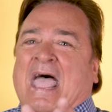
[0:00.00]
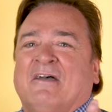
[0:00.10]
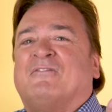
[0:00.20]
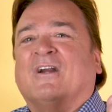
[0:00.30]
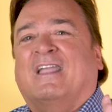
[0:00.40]

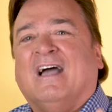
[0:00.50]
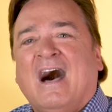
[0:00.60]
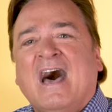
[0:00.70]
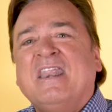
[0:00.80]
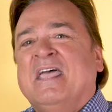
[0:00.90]
"And for
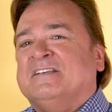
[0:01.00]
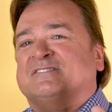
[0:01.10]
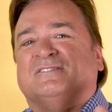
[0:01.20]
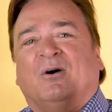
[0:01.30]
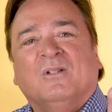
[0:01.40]
God
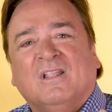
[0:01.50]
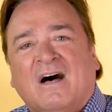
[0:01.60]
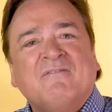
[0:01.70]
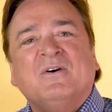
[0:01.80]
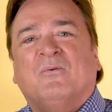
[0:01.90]
so
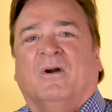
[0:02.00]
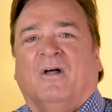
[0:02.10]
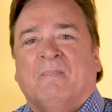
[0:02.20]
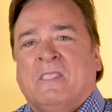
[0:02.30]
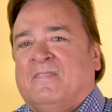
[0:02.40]
loved the
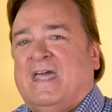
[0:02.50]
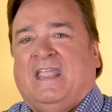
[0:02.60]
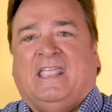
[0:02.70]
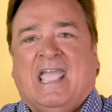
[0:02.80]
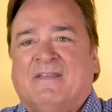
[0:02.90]
world that
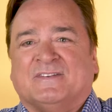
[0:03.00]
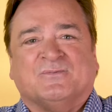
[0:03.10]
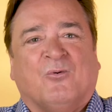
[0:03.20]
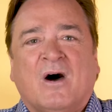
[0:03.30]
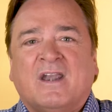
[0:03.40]
he gave
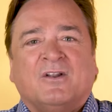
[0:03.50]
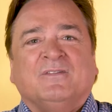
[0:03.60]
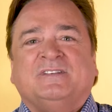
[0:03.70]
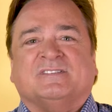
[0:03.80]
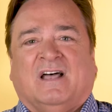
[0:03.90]
his one and
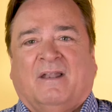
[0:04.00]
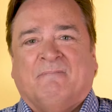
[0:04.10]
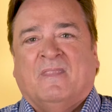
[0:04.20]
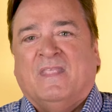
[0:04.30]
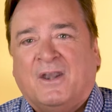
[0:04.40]
only
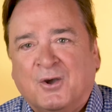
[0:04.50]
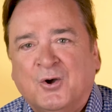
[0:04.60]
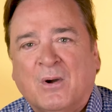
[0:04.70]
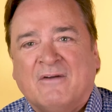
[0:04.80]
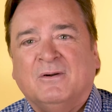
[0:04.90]
Son, that
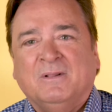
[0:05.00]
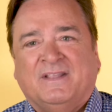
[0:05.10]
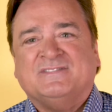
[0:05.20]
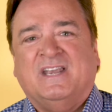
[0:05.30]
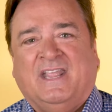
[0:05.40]
whoever
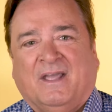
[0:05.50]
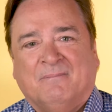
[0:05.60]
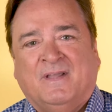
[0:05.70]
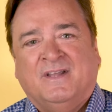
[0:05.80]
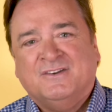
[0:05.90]
believes in
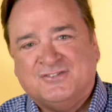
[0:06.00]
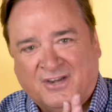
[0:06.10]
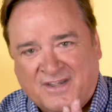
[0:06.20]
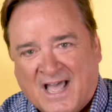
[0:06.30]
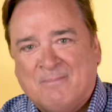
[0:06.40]
him
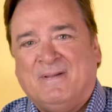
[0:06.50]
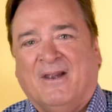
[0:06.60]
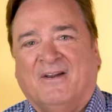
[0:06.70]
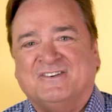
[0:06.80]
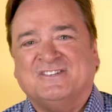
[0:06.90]
should not
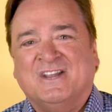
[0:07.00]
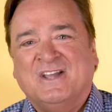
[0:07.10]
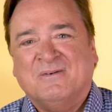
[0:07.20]
perish,